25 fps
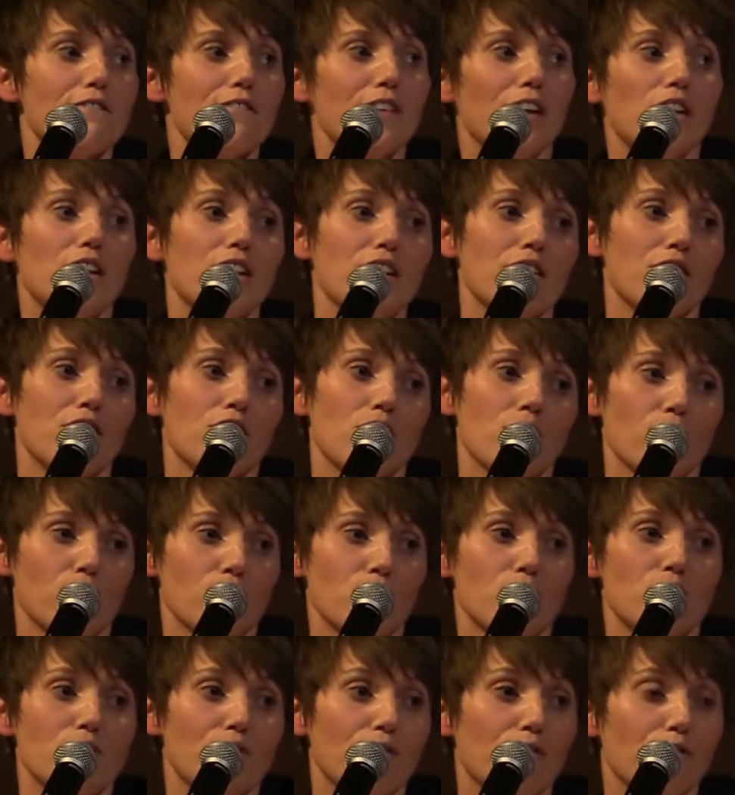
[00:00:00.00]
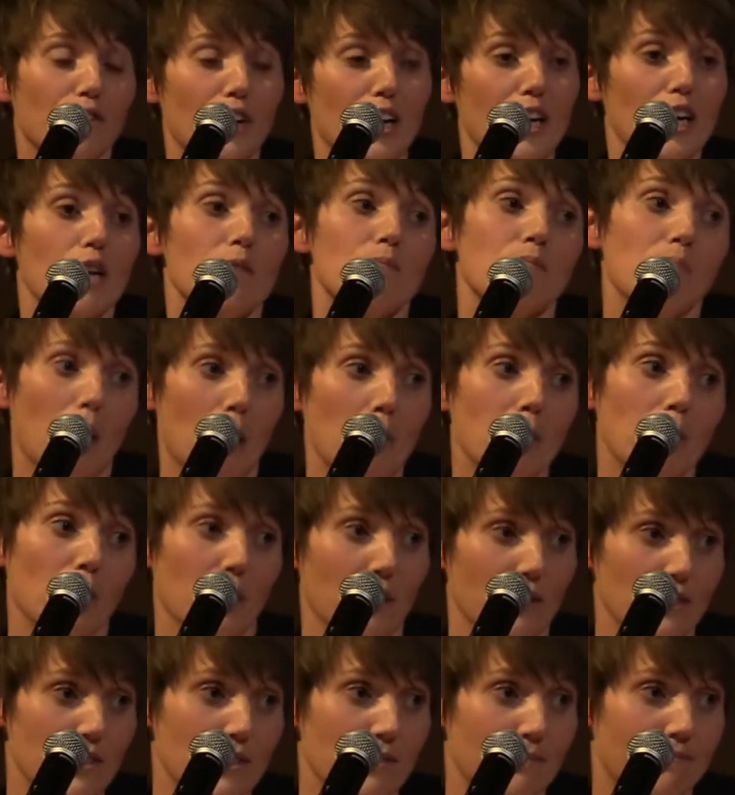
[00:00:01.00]
fill in those frickin'
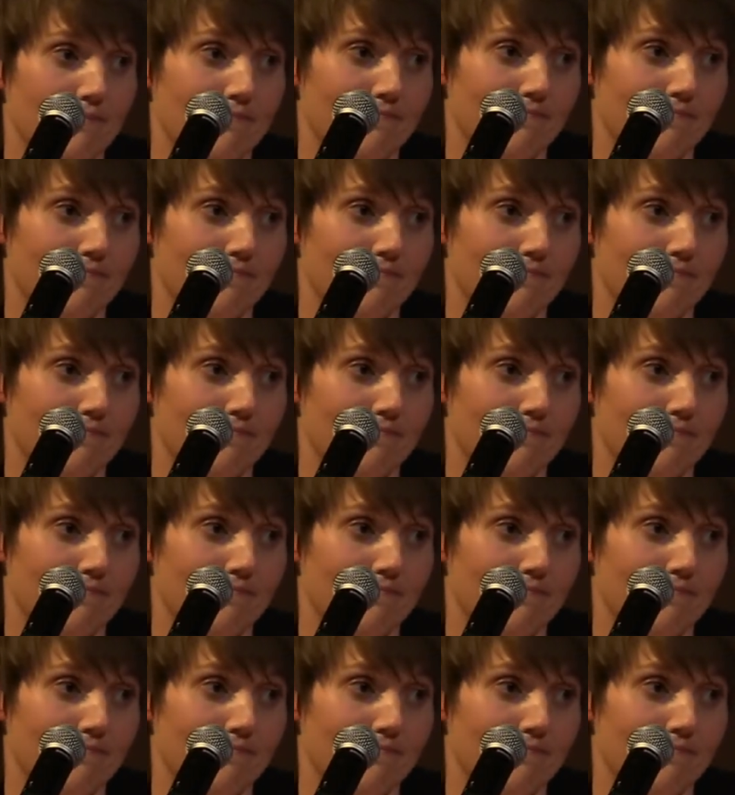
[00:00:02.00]
bubbles.